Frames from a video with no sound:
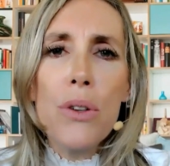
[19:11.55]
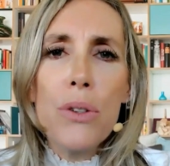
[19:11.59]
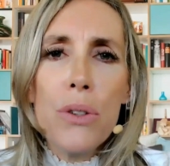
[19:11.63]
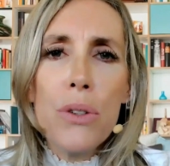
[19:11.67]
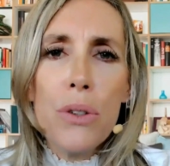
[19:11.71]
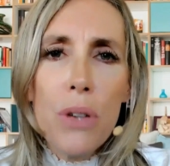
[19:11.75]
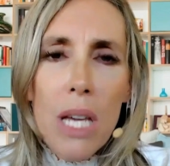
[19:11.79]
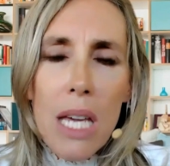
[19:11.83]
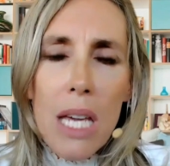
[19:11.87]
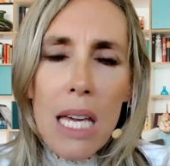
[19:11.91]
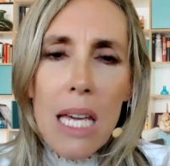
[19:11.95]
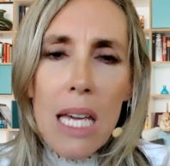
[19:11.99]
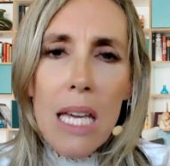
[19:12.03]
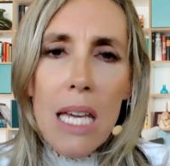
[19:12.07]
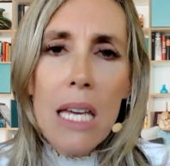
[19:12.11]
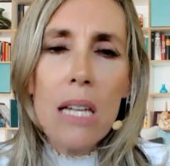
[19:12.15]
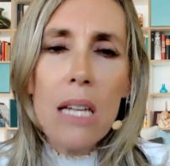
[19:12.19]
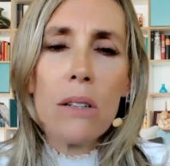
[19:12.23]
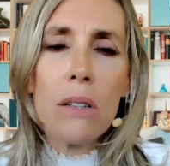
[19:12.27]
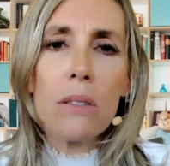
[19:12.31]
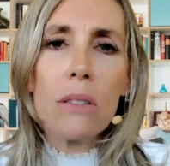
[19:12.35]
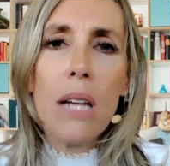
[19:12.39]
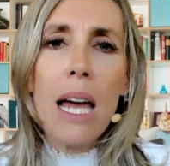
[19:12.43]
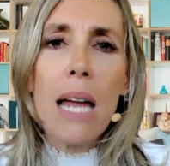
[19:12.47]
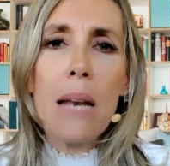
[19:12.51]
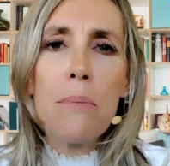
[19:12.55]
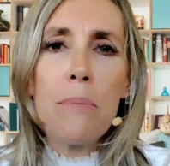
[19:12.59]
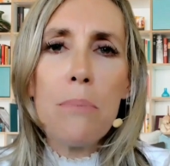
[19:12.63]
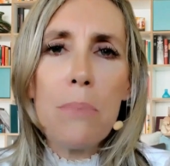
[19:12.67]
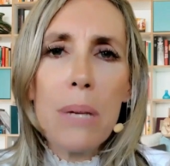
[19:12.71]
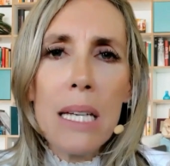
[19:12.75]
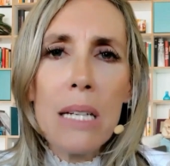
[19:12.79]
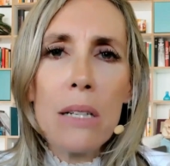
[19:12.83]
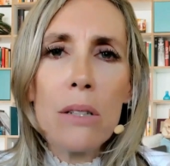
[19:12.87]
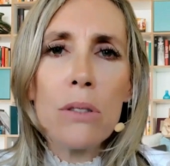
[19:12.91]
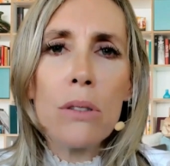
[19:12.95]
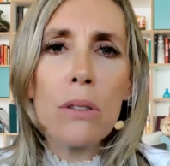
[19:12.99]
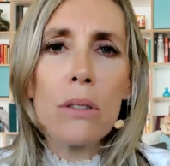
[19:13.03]
to heal, and
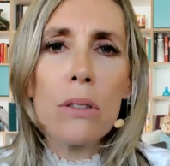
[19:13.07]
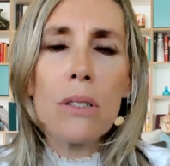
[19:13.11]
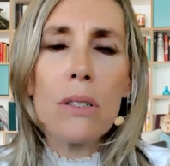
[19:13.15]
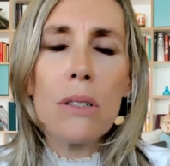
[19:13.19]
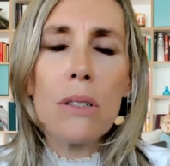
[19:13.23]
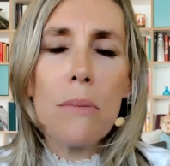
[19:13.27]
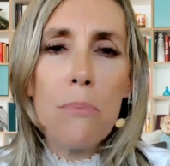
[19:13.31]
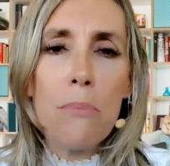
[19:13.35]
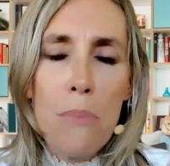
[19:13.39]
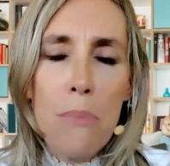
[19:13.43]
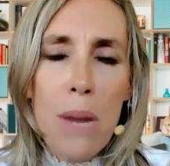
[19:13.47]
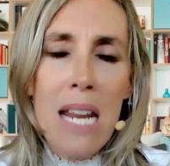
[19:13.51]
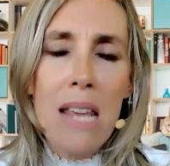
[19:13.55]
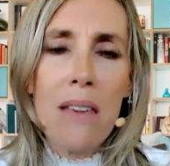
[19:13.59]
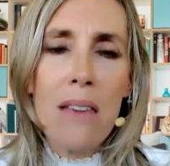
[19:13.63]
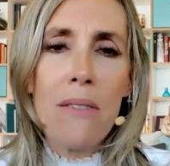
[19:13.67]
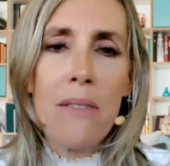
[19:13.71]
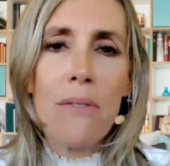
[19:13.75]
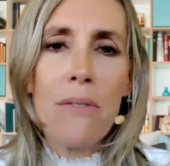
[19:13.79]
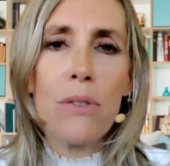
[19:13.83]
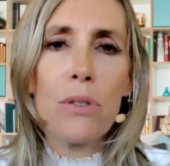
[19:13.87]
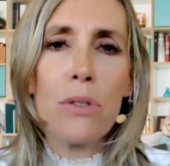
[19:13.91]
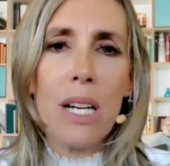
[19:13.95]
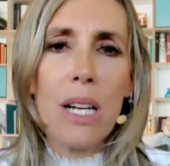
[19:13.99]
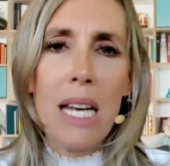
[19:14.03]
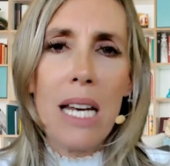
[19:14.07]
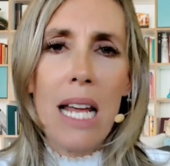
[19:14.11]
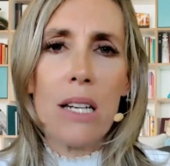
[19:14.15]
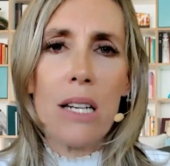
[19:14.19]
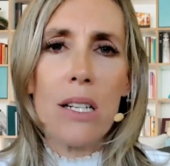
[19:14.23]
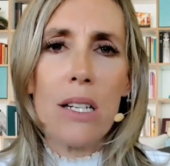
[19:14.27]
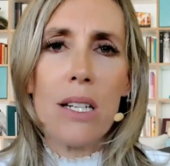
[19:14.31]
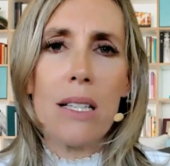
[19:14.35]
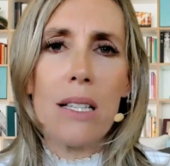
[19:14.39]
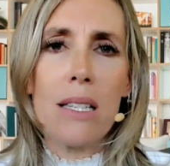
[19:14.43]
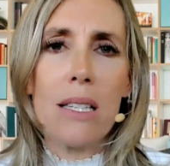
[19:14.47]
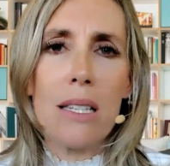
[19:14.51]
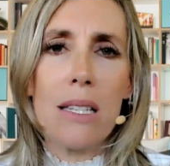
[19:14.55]
build meaningful
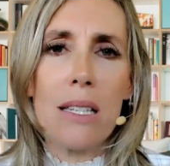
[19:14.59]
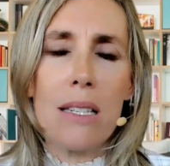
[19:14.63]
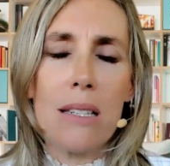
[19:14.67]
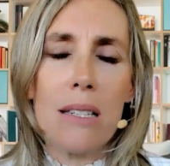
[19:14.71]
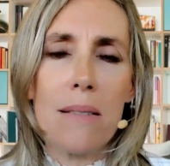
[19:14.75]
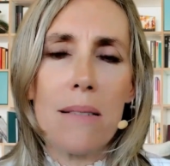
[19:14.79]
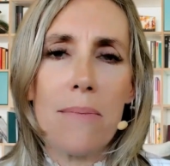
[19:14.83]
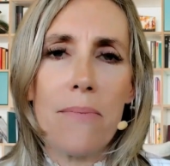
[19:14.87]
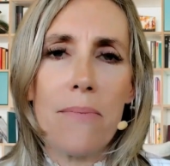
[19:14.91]
connections.